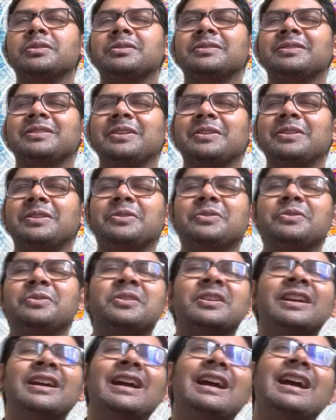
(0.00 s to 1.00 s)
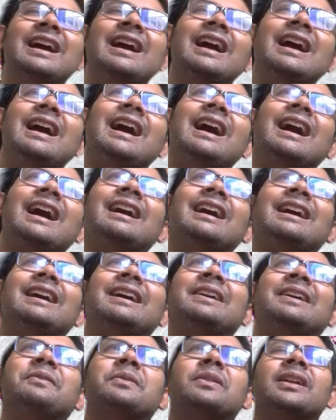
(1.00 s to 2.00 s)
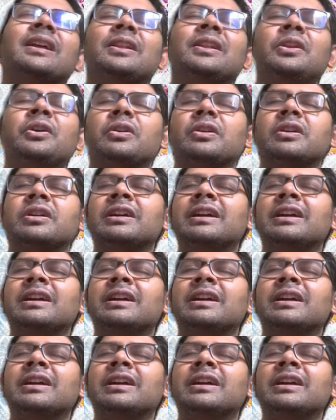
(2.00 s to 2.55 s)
not Luke, what I look.